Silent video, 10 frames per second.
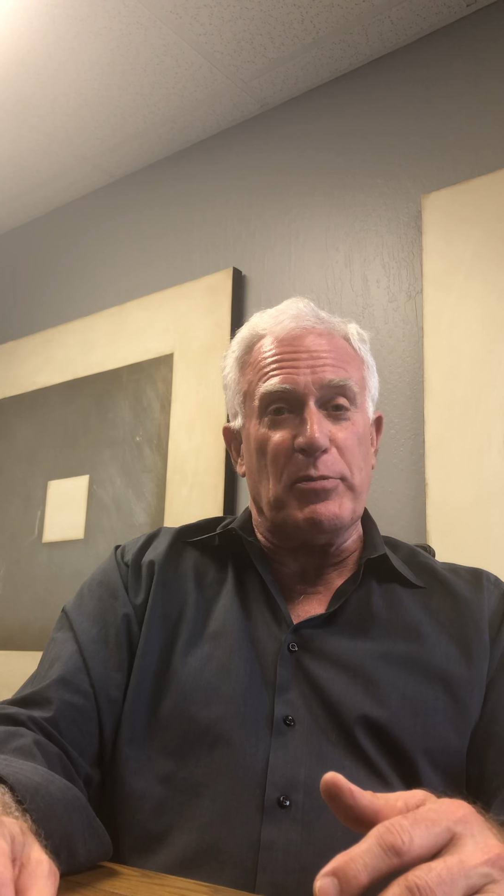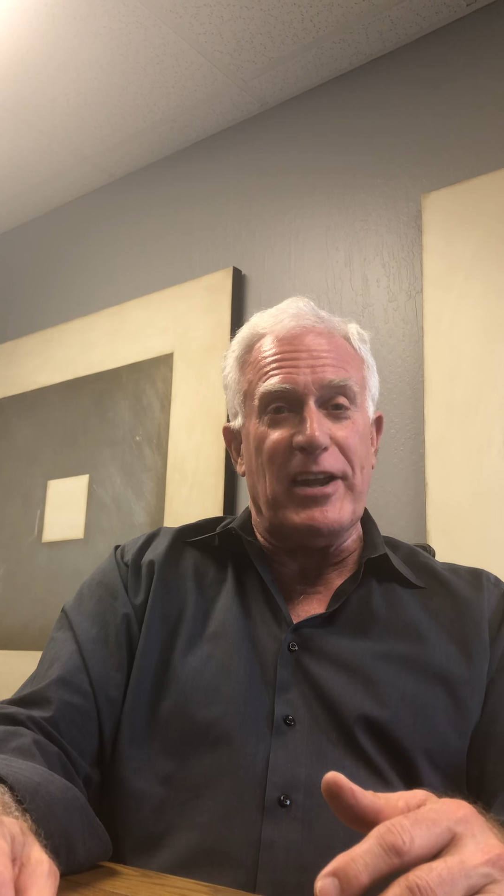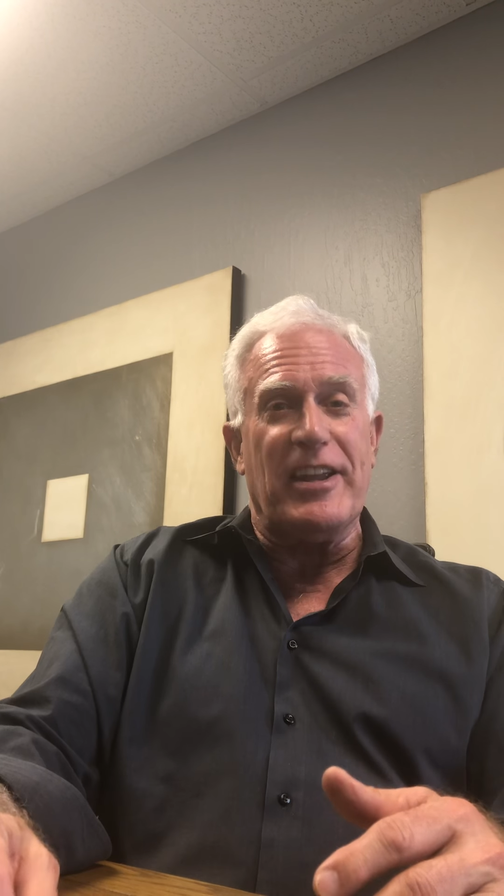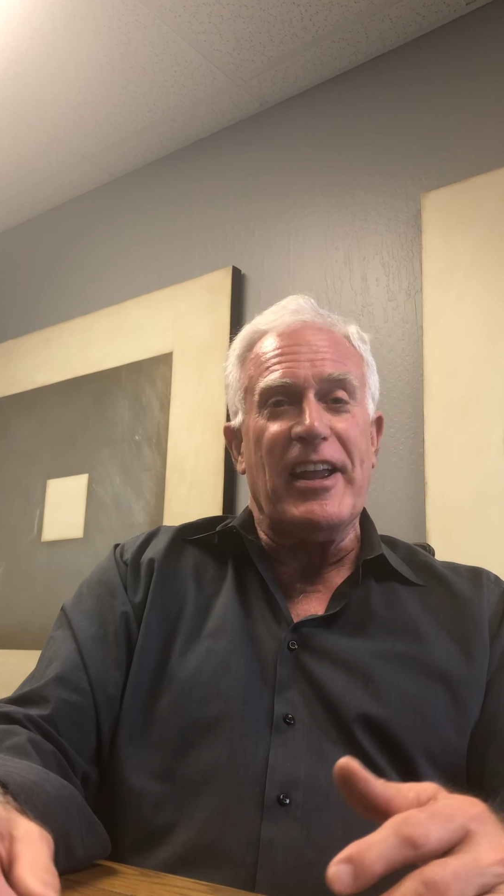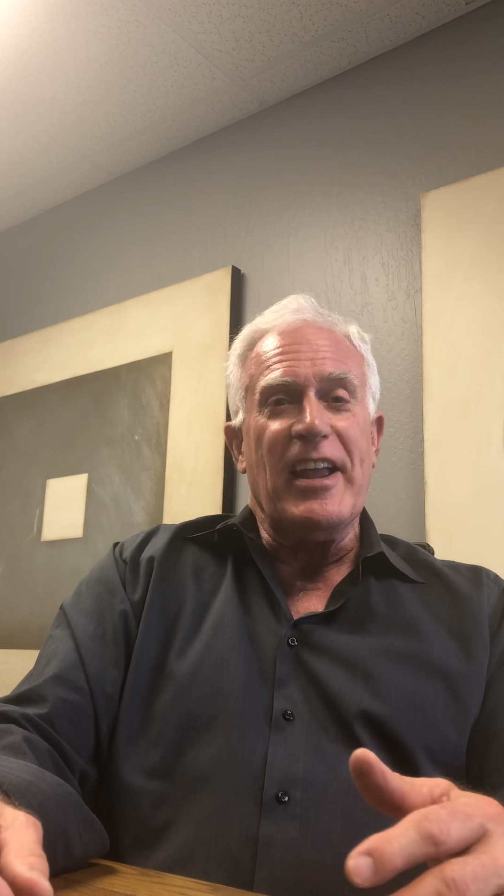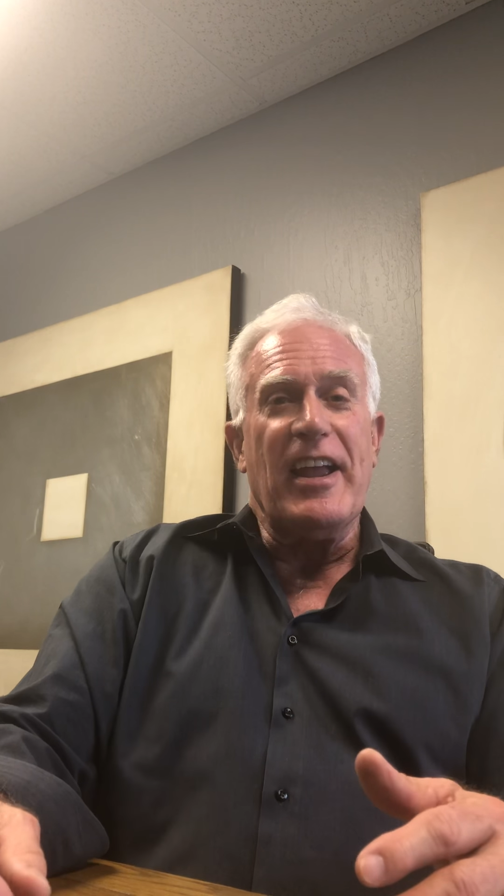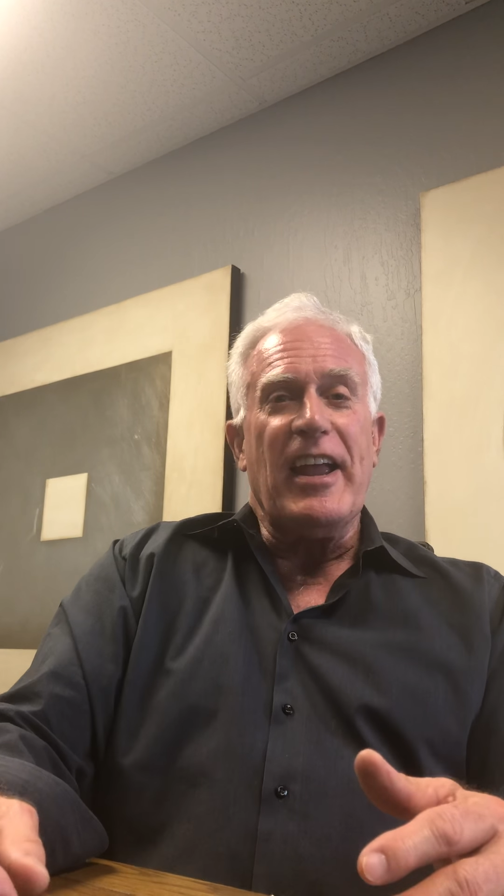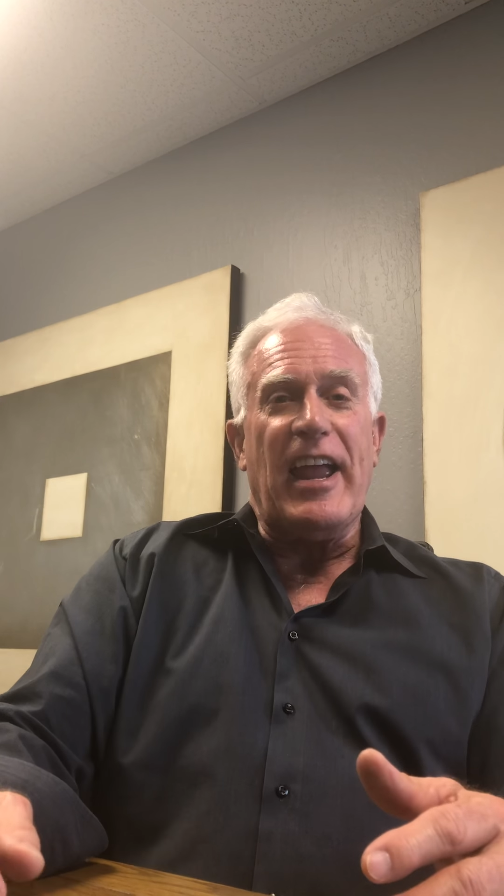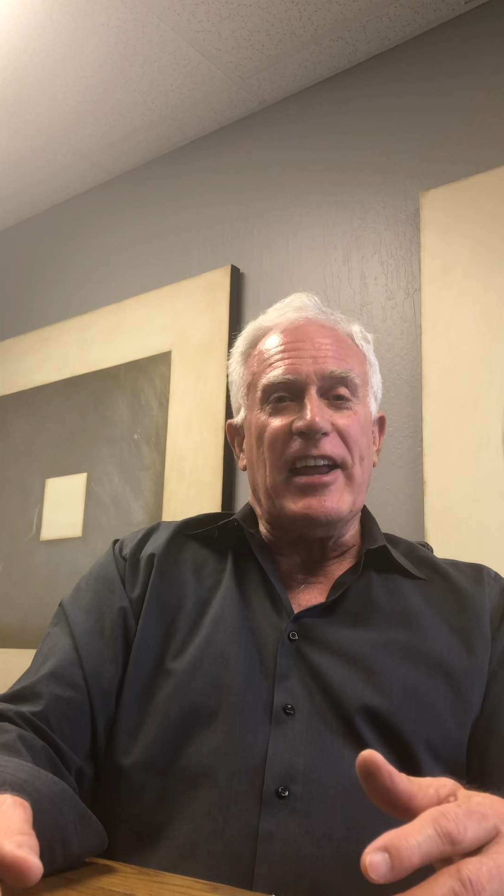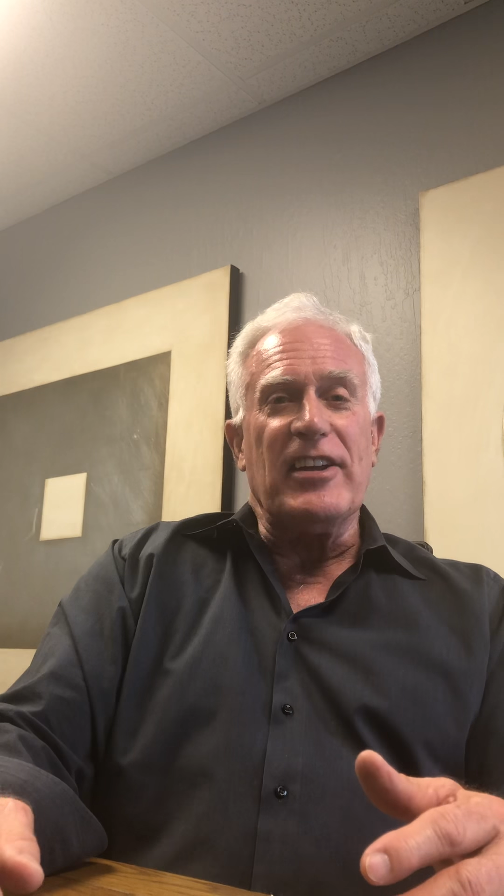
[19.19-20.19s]
me
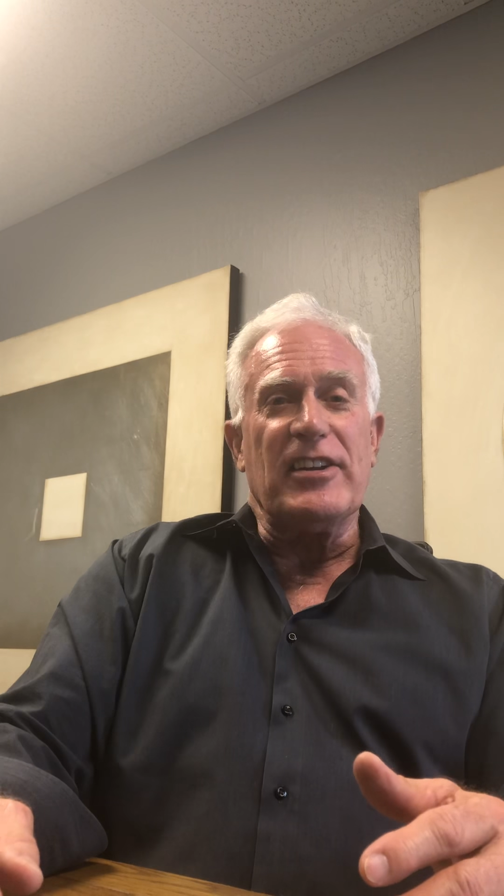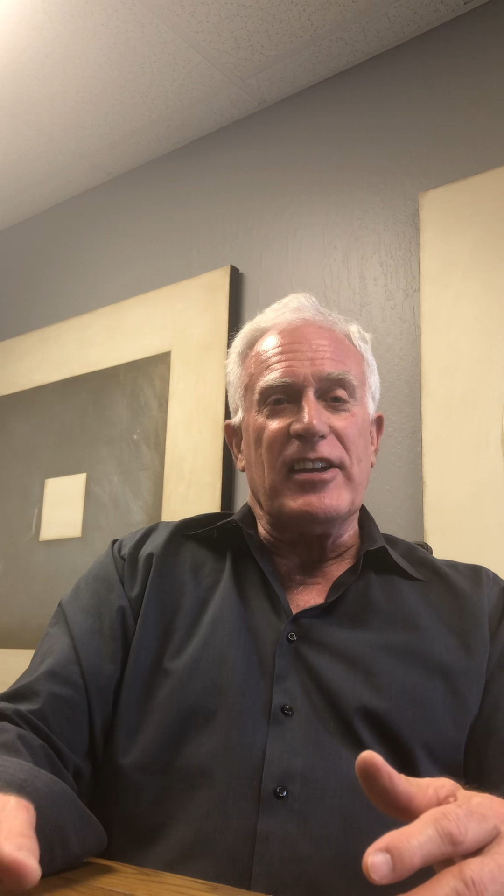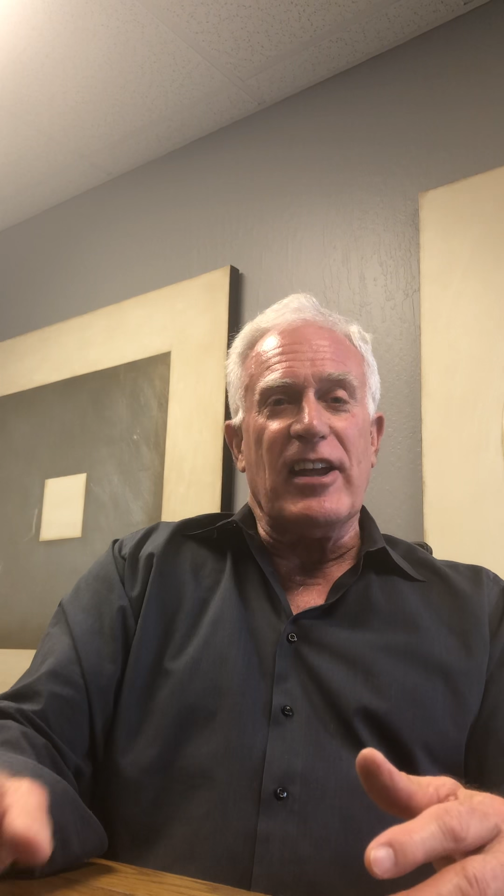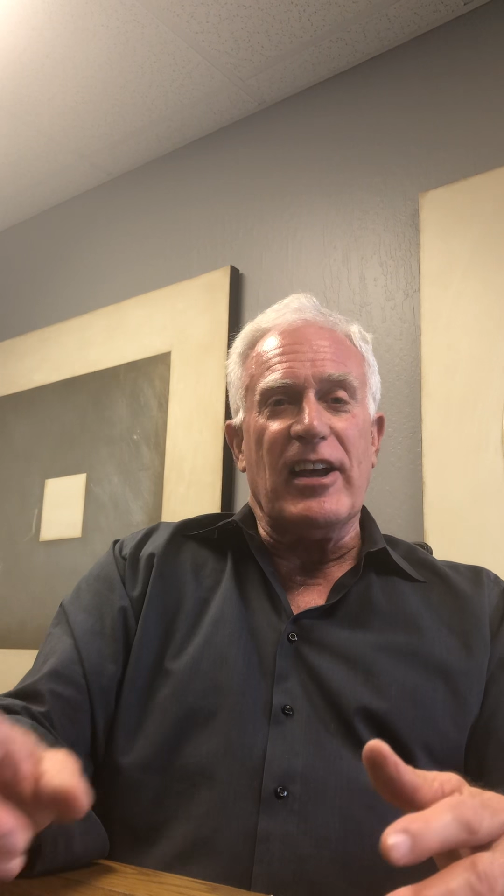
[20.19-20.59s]
and,